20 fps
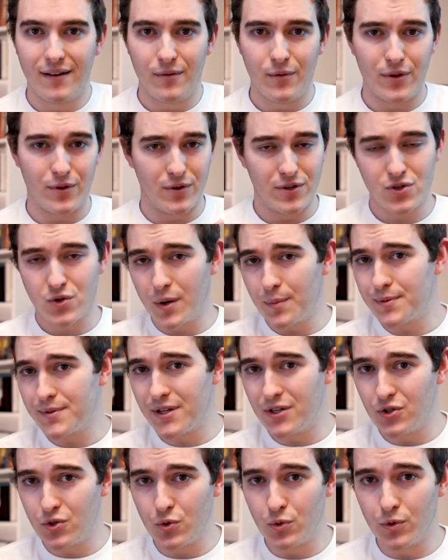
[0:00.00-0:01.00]
Whether it's
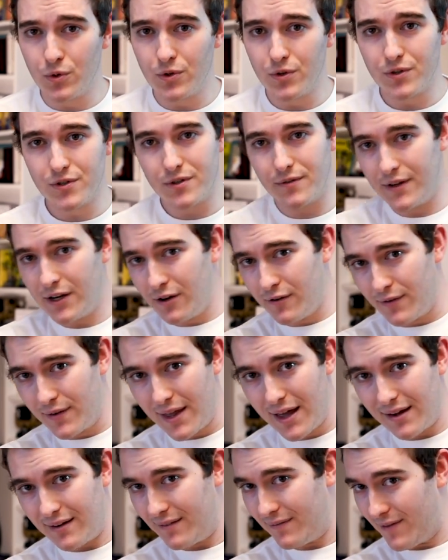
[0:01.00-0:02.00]
scripts and tools, a video for
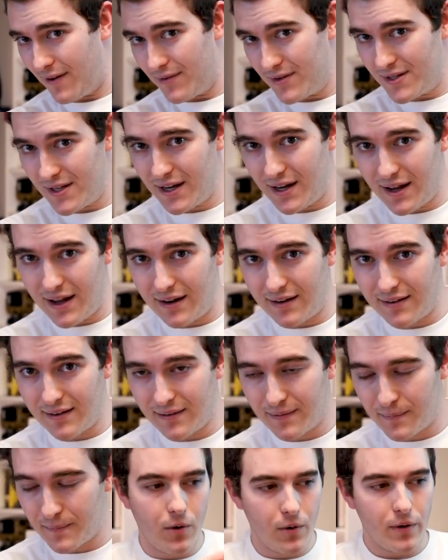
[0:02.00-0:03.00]
that if you haven't seen it yet.
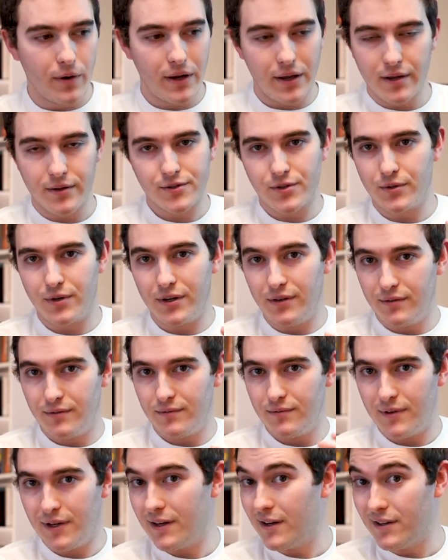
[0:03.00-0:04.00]
Or he
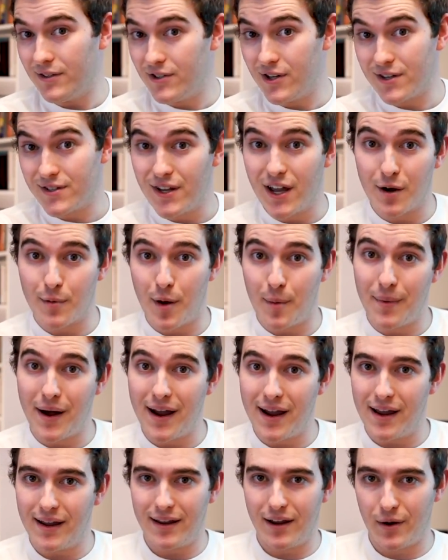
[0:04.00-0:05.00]
didn't just talk about
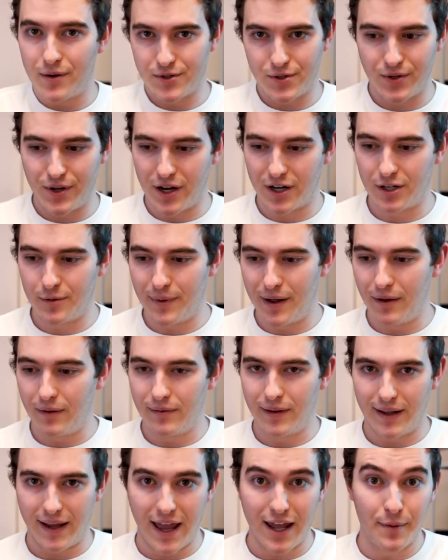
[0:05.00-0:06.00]
Maya, he also talked
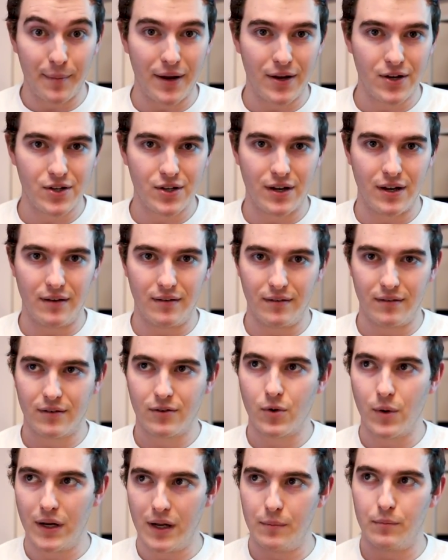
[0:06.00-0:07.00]
about like animation
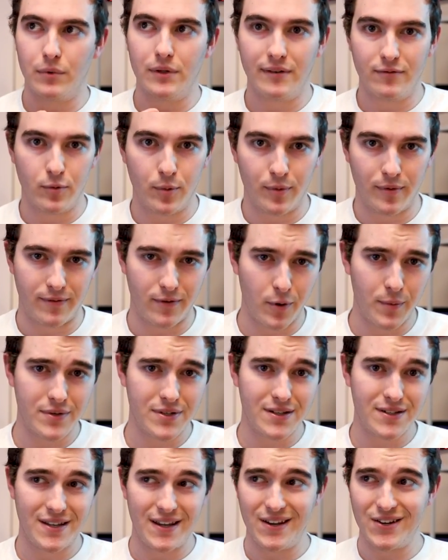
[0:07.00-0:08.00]
and creating believable
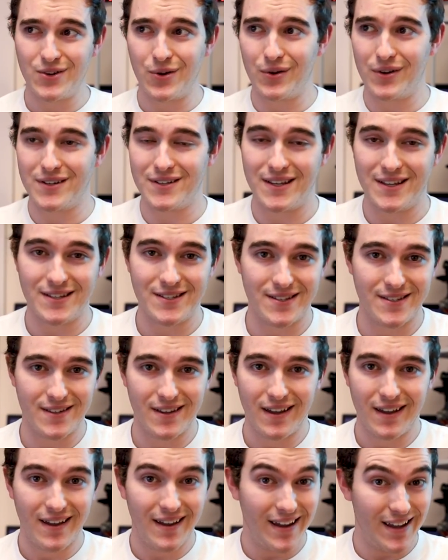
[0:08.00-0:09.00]
performances. He showed us
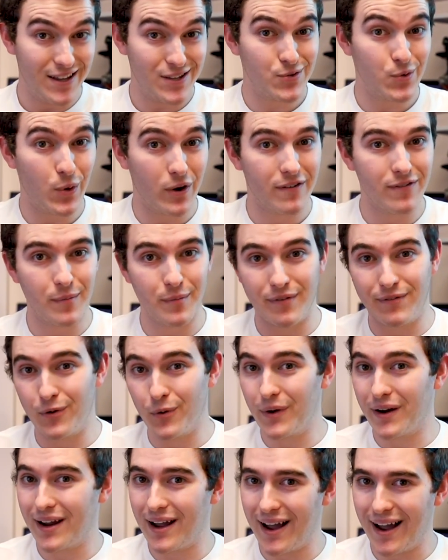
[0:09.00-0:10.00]
his work from
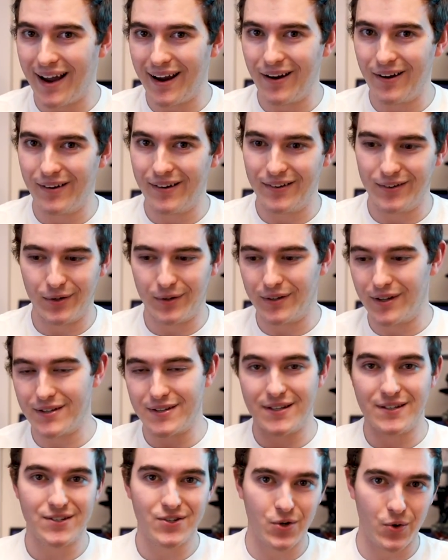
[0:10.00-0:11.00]
before he got hired and told
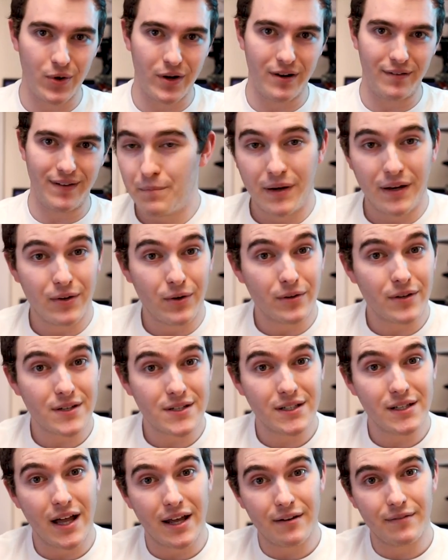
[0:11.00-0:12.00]
us his story. But he told
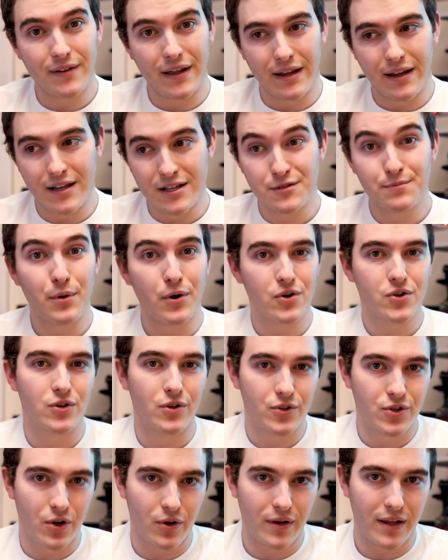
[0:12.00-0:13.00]
us a lot of like his
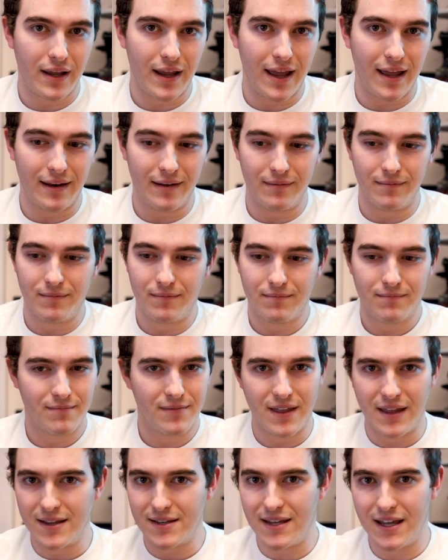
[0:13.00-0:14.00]
personal journey and
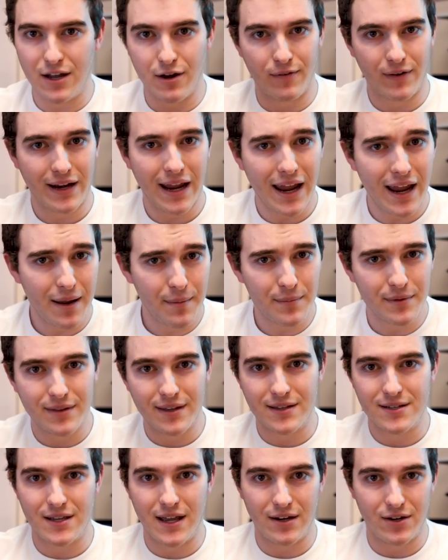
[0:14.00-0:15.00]
things he overcame and
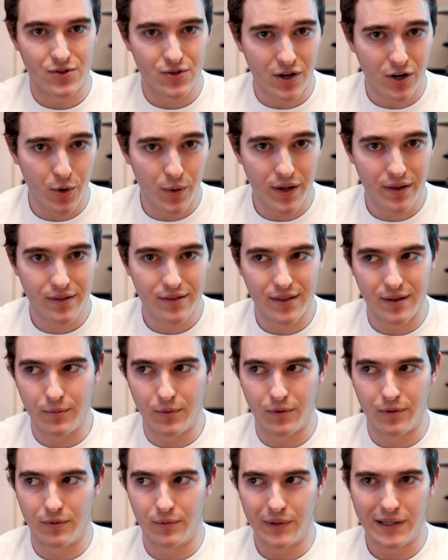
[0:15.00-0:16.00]
things he had to struggle with that
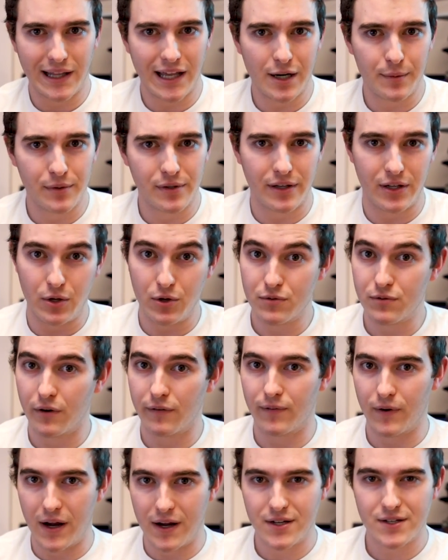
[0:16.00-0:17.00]
were relatable and useful
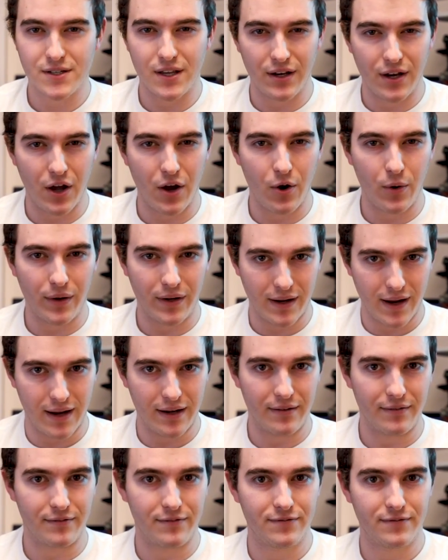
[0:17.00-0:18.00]
for us to know and
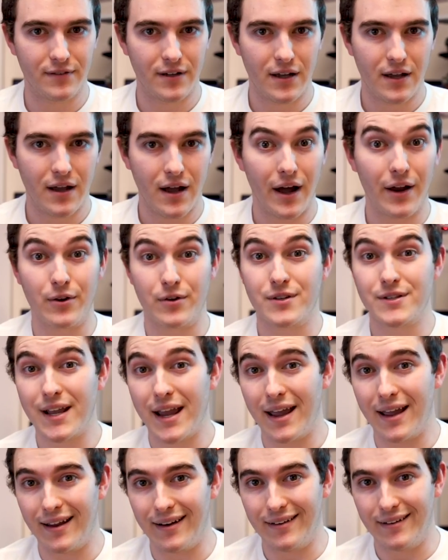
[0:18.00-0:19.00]
kind of
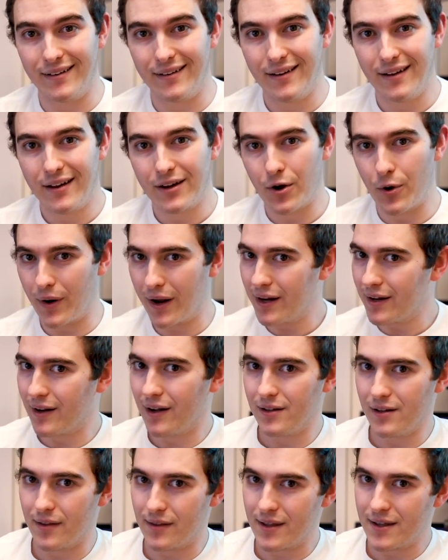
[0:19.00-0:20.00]
understand going into
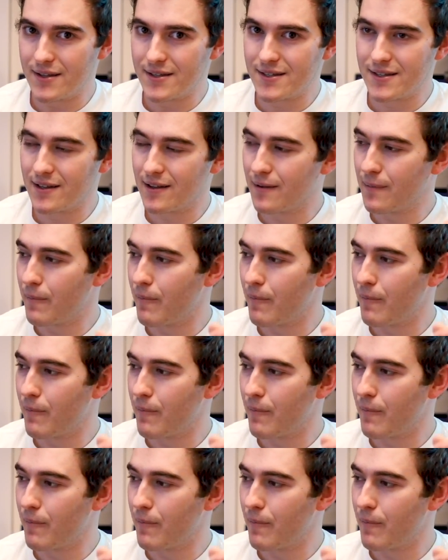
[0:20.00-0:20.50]
all of this.